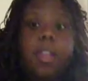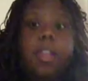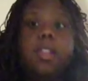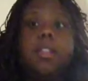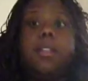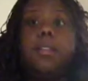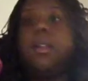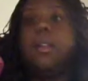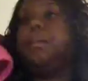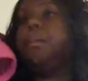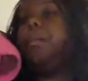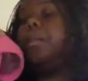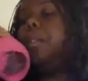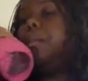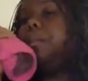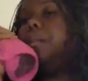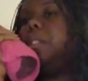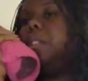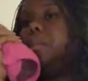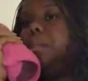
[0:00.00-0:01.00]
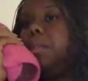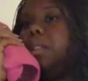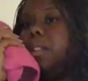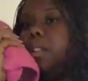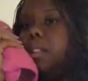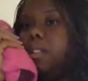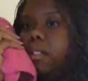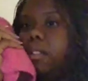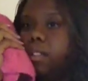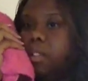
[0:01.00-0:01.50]
So I've pretty much been
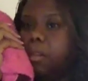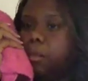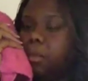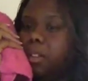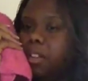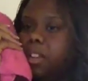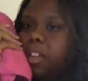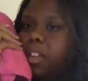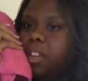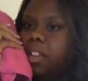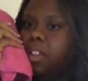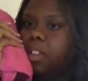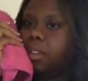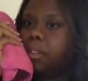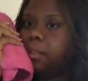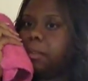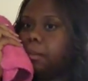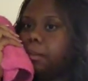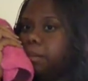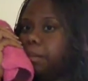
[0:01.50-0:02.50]
on a liquid diet.